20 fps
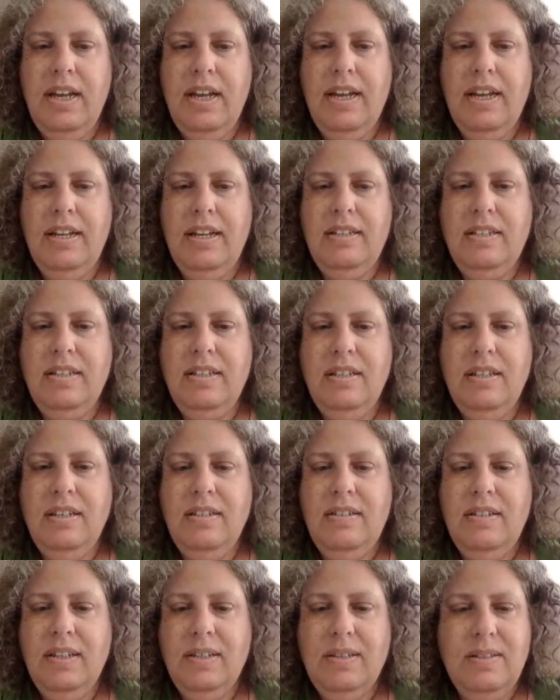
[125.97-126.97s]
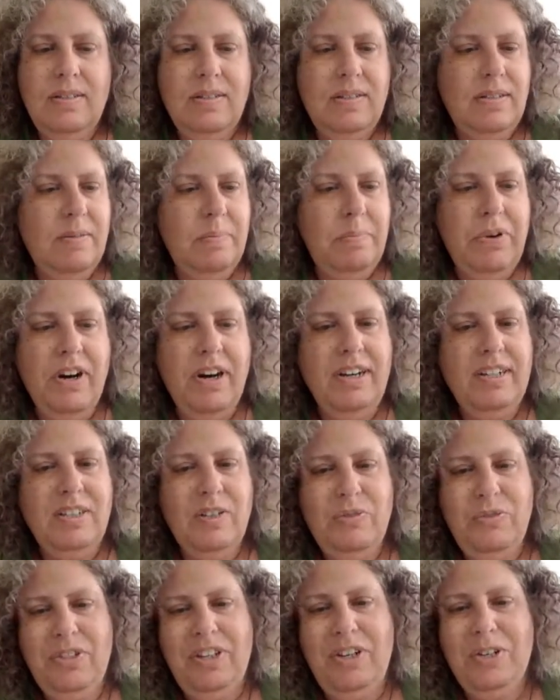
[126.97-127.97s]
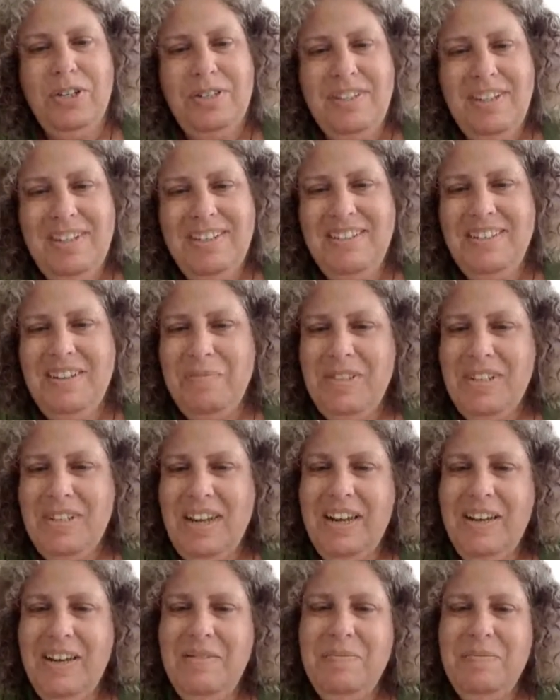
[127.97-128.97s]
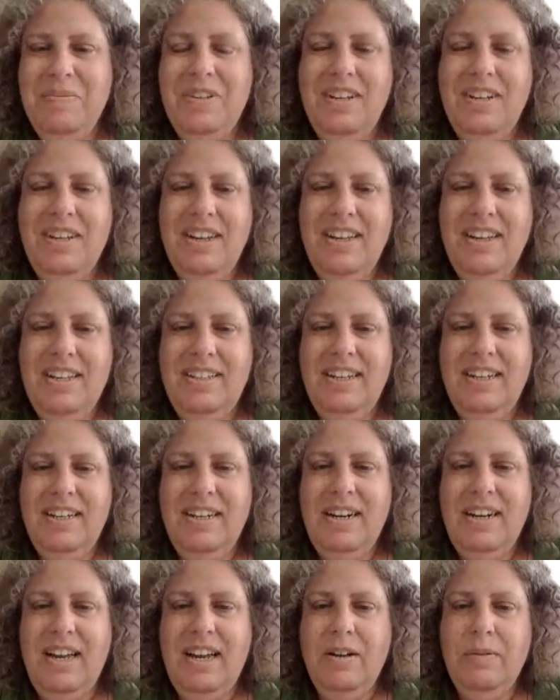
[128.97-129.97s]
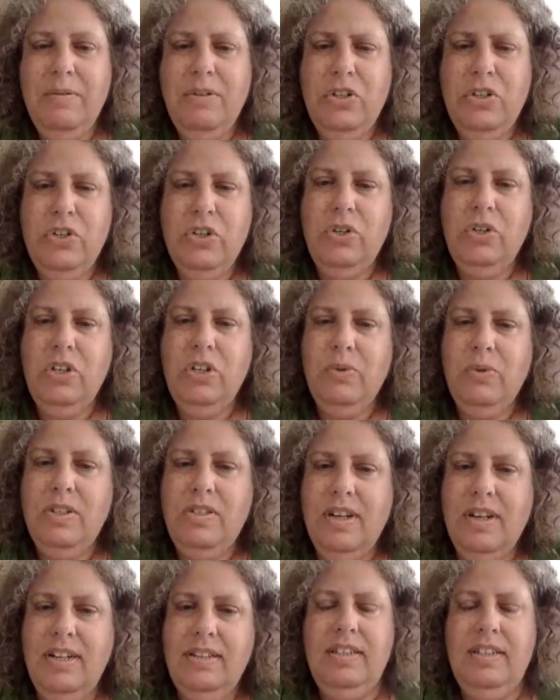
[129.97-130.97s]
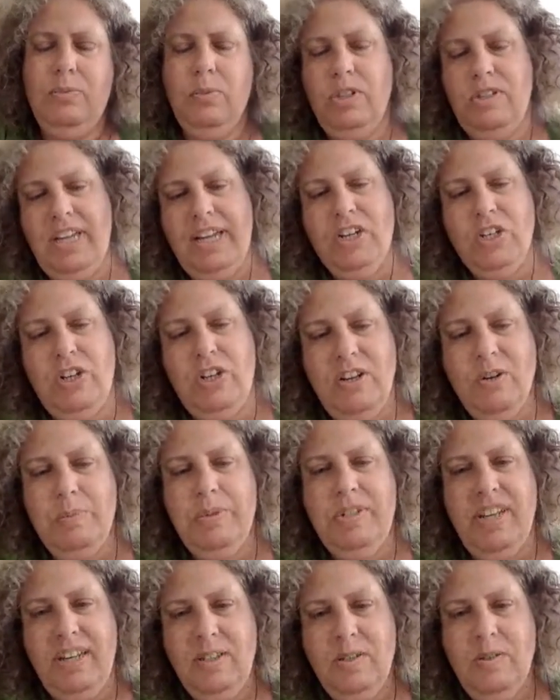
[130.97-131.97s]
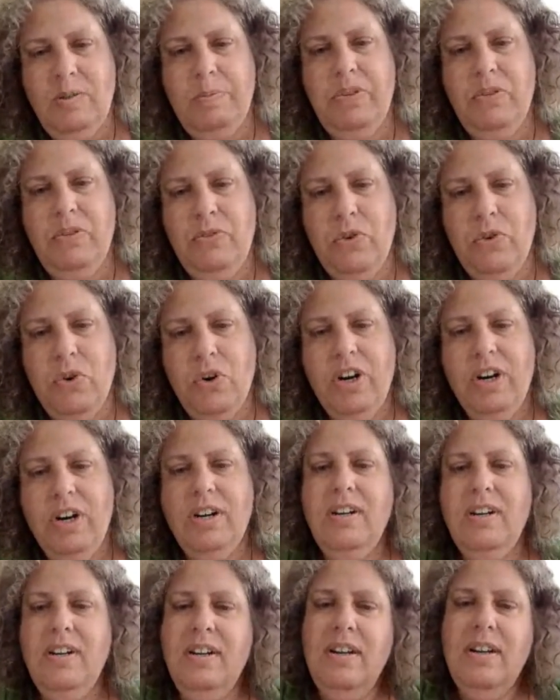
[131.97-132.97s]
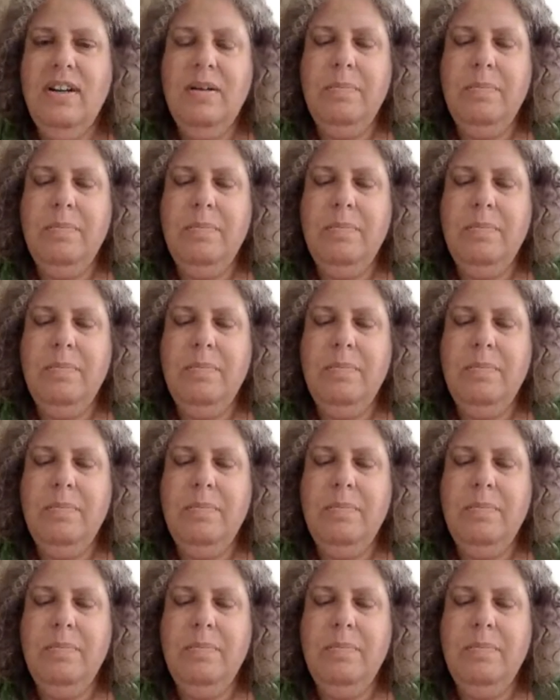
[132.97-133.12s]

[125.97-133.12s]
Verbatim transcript: And in the sixth part, if there is still some time, uh, then I will show you a result that was actually obtained before,